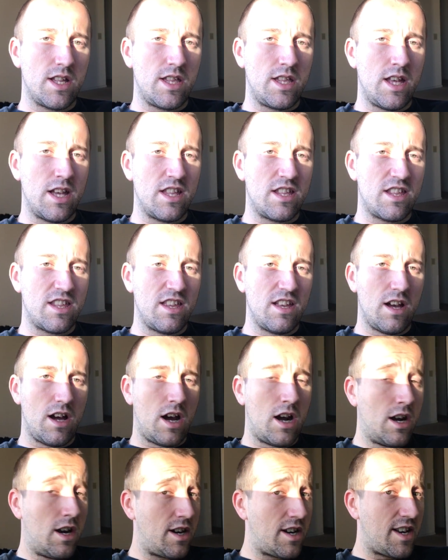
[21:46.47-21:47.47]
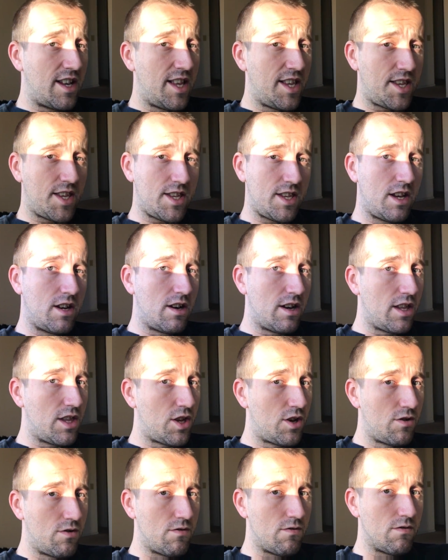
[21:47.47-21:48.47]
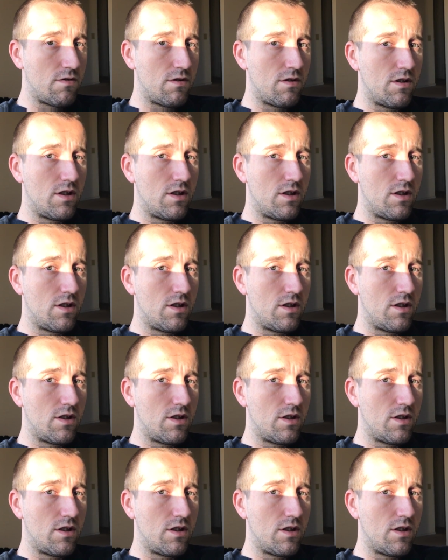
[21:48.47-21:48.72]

that aren't necessarily true.